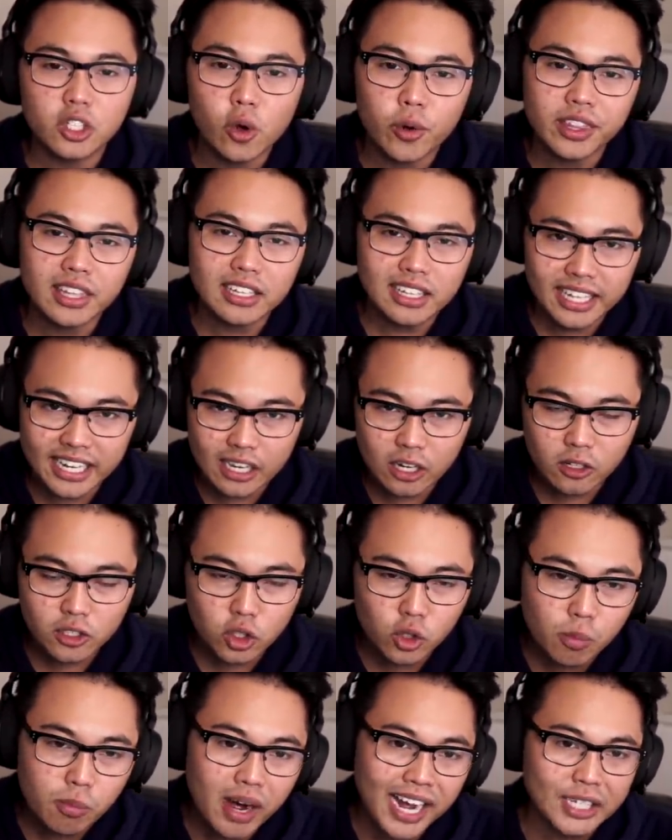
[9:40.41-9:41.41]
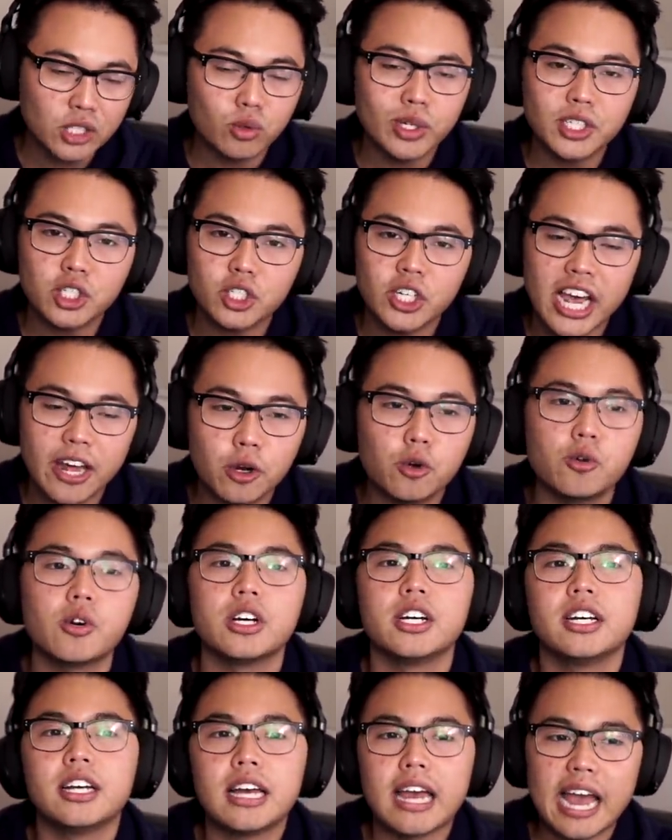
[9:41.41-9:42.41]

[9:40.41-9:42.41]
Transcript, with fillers: showing the link to my Twitch channel.